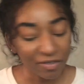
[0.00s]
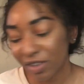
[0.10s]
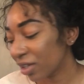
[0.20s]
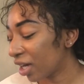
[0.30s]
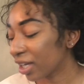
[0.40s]
If
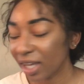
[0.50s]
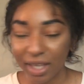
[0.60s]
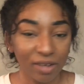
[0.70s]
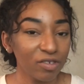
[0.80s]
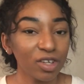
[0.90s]

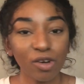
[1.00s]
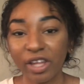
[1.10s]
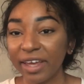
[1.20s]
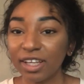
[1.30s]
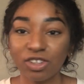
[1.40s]
you
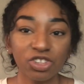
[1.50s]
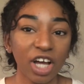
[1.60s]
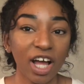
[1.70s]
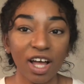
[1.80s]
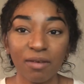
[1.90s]
don't like your
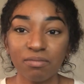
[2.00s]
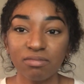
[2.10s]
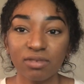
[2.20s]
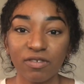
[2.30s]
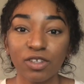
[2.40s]
job,
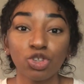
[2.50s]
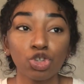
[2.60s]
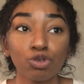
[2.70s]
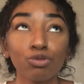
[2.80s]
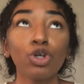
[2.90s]
if you
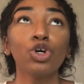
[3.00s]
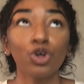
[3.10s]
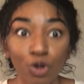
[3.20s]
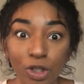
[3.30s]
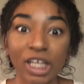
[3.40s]

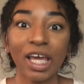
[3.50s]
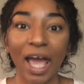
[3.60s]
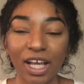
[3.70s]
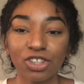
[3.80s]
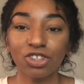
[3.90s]
truly
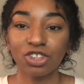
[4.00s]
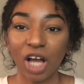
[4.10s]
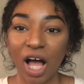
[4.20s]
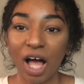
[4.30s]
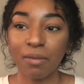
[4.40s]
hate your
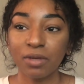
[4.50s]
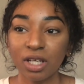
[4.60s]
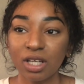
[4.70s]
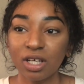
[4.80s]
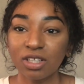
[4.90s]
job,
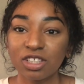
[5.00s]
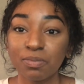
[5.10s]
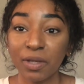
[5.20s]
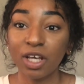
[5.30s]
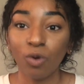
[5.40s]

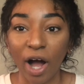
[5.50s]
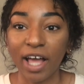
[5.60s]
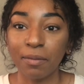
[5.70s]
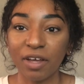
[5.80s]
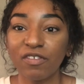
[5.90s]
just be
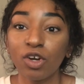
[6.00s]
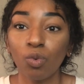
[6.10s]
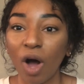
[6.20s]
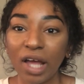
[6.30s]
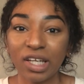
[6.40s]
quiet. But if
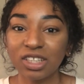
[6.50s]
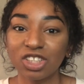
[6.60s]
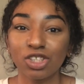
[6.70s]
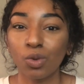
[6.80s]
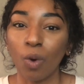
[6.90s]
you're whining
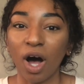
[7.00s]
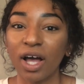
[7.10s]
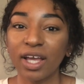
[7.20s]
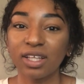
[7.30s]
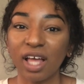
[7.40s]
just to
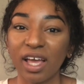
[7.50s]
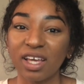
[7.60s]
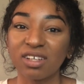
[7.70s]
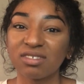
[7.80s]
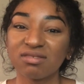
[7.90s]
whine,
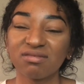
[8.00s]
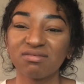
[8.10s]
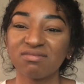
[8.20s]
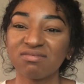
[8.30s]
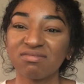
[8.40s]
like,
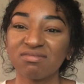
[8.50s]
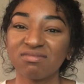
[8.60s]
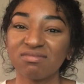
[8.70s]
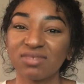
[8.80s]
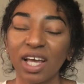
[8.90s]

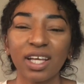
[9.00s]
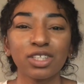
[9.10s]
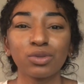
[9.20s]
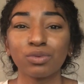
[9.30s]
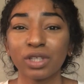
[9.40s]
that
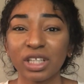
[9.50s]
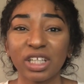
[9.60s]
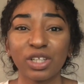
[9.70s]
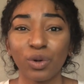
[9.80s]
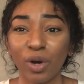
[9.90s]
gets
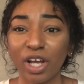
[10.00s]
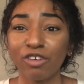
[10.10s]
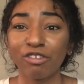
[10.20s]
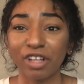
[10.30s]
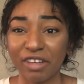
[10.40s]
really
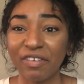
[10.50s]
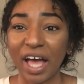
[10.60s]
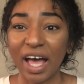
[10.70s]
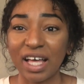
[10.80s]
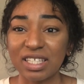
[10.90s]
annoying really
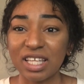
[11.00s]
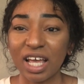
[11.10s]
fast.